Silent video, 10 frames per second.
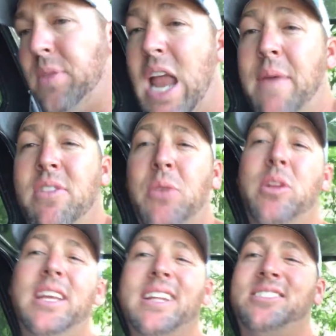Everything we
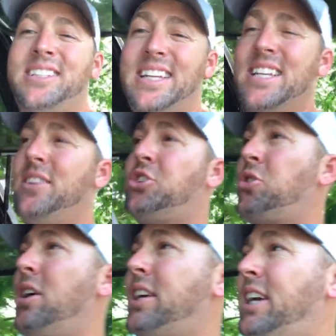need is in the
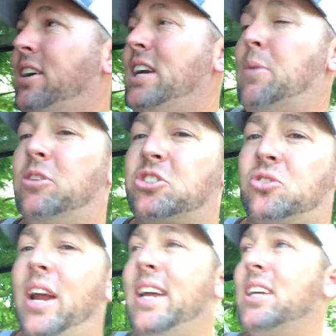truck here, and what's
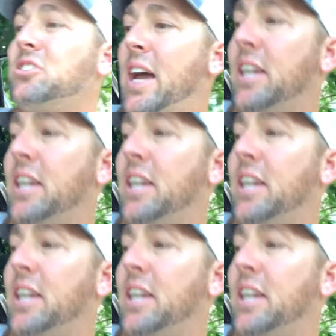great is I